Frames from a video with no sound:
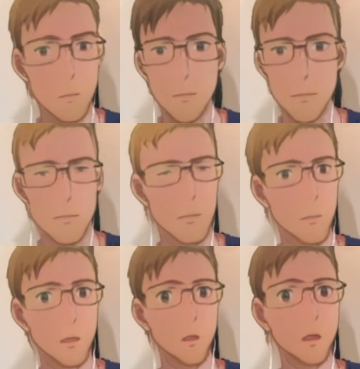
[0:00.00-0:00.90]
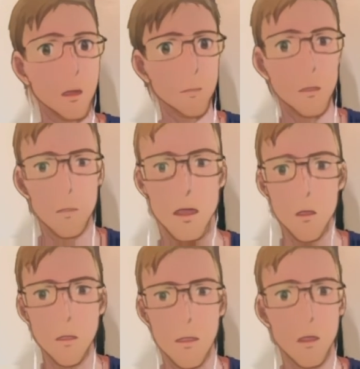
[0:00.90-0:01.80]
Maybe there is something, but
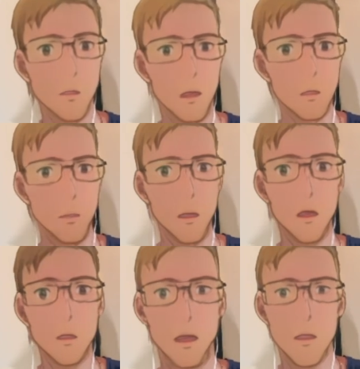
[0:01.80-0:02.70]
other than that, I think it's really easy.